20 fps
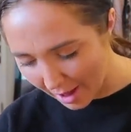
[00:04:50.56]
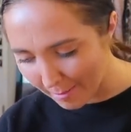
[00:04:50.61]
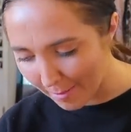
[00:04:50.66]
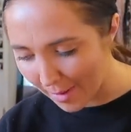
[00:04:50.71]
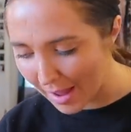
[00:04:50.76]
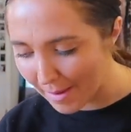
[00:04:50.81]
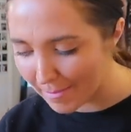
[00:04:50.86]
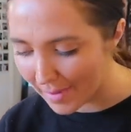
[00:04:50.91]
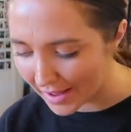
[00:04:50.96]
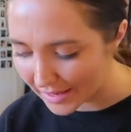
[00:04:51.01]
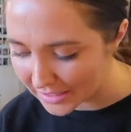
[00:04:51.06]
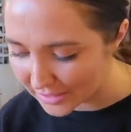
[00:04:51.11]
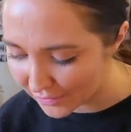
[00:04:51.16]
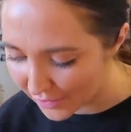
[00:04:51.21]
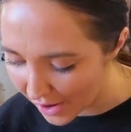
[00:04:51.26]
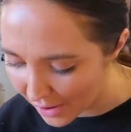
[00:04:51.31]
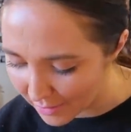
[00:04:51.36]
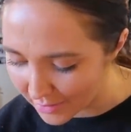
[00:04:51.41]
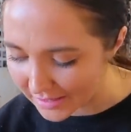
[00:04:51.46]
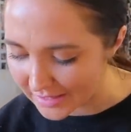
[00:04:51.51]
My best
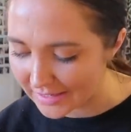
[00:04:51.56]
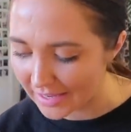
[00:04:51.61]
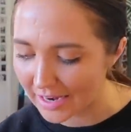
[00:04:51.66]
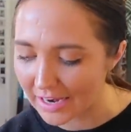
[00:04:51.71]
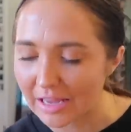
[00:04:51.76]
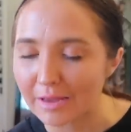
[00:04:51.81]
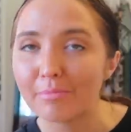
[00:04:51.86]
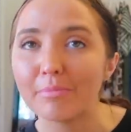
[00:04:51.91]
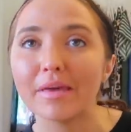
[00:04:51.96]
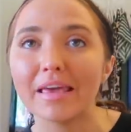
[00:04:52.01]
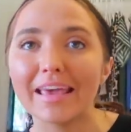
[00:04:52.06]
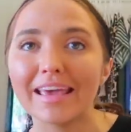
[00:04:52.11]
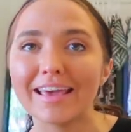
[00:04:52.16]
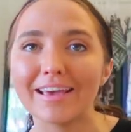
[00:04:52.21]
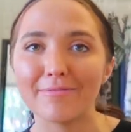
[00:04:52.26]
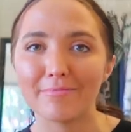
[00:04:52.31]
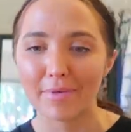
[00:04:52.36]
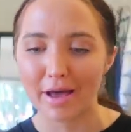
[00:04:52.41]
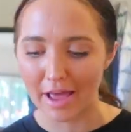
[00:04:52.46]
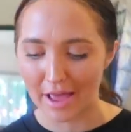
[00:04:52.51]
friend was sending
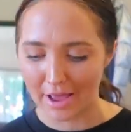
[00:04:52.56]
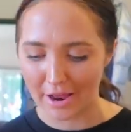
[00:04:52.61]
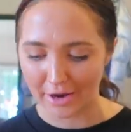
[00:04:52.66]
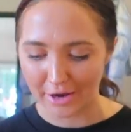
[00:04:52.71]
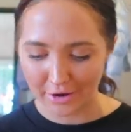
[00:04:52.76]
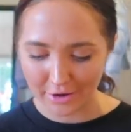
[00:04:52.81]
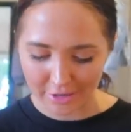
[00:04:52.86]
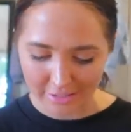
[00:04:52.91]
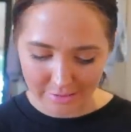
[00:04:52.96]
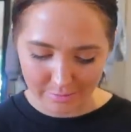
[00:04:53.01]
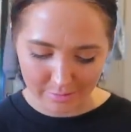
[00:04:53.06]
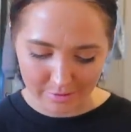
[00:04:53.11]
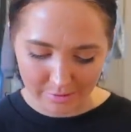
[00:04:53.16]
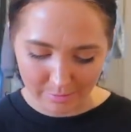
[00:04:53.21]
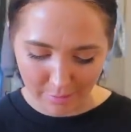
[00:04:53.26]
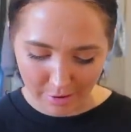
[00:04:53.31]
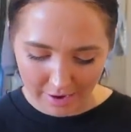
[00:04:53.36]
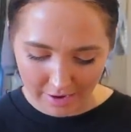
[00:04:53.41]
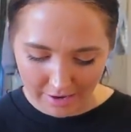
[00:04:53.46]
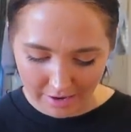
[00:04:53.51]
me my Christmas
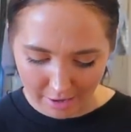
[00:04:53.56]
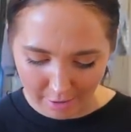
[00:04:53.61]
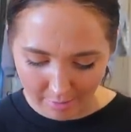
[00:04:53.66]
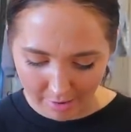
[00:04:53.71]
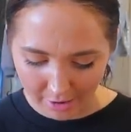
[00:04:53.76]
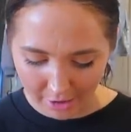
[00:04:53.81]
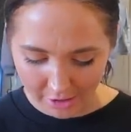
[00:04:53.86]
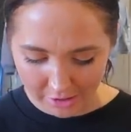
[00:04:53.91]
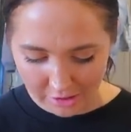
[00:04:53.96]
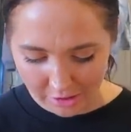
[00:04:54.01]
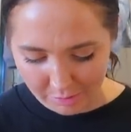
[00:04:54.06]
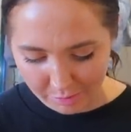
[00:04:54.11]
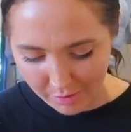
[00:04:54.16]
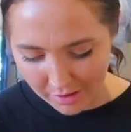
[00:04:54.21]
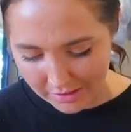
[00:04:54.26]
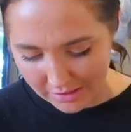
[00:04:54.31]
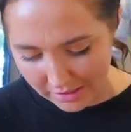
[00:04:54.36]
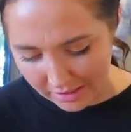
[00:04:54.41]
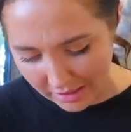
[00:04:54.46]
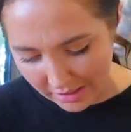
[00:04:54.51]
party, or my Christmas
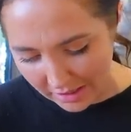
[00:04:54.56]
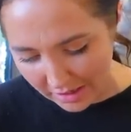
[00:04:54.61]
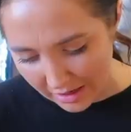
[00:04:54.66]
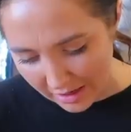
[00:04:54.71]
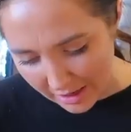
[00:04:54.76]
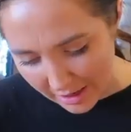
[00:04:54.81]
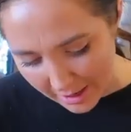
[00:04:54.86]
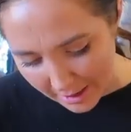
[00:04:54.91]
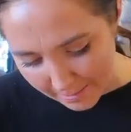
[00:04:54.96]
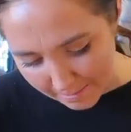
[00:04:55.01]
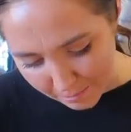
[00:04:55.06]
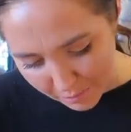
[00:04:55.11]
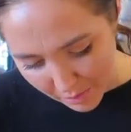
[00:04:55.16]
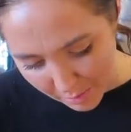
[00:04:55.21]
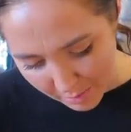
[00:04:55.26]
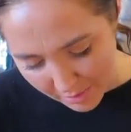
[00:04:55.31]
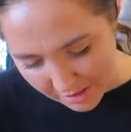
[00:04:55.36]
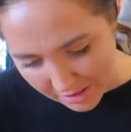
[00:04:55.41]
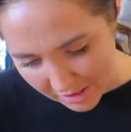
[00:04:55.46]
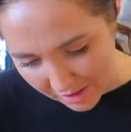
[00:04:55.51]
present.
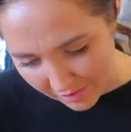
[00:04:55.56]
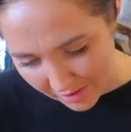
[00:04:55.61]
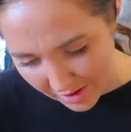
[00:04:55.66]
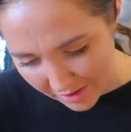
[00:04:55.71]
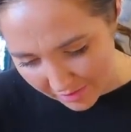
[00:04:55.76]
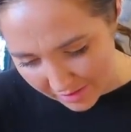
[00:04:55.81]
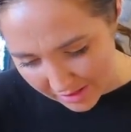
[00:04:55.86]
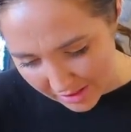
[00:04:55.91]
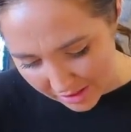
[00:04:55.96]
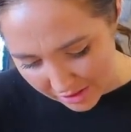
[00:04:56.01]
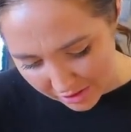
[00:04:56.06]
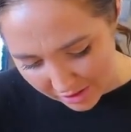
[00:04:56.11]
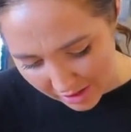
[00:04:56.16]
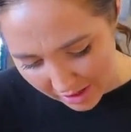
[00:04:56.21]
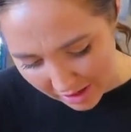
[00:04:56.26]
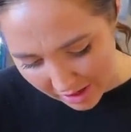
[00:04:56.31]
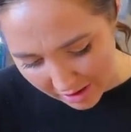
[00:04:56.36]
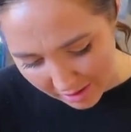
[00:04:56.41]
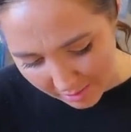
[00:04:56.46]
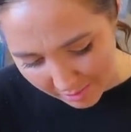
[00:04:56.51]
Let me see if it even says her
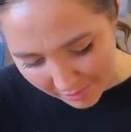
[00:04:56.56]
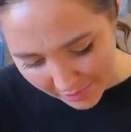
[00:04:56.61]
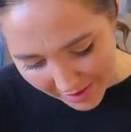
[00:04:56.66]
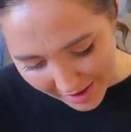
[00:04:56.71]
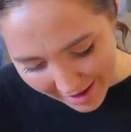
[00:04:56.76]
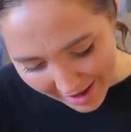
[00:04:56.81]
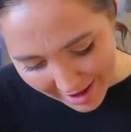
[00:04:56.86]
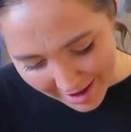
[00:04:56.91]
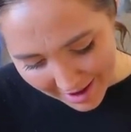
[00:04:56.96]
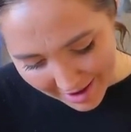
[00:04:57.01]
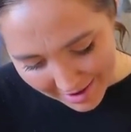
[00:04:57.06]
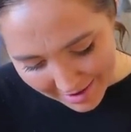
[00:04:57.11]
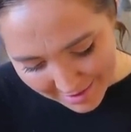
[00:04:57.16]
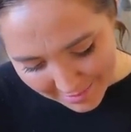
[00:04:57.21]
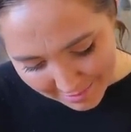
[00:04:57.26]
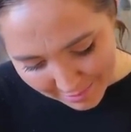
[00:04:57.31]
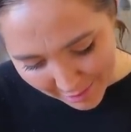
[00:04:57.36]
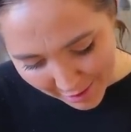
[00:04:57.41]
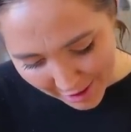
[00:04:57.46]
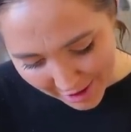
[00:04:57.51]
name.
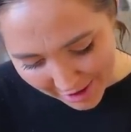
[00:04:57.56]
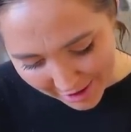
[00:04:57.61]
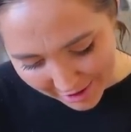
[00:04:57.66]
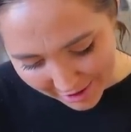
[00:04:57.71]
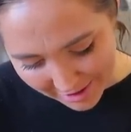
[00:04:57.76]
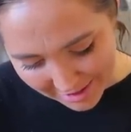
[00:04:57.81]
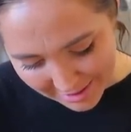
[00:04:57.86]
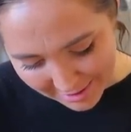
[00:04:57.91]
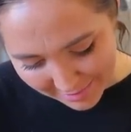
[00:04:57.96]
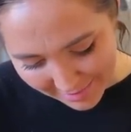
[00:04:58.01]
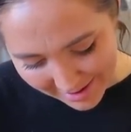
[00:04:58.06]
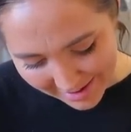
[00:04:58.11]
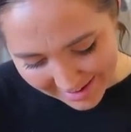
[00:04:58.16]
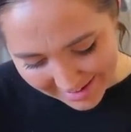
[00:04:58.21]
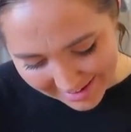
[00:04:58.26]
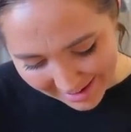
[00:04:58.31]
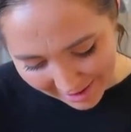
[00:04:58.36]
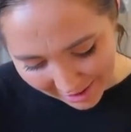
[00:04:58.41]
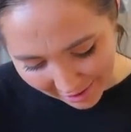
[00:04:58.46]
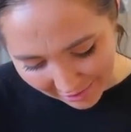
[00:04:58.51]
Merry
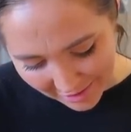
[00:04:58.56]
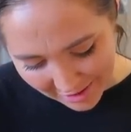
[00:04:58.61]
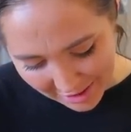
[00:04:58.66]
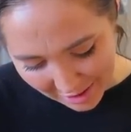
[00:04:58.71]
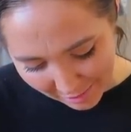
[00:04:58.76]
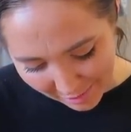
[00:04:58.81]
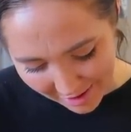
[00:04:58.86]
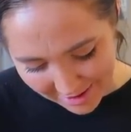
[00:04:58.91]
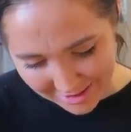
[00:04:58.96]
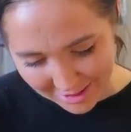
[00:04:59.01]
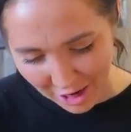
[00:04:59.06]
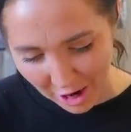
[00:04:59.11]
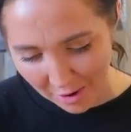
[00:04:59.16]
Christmas, I love you so much.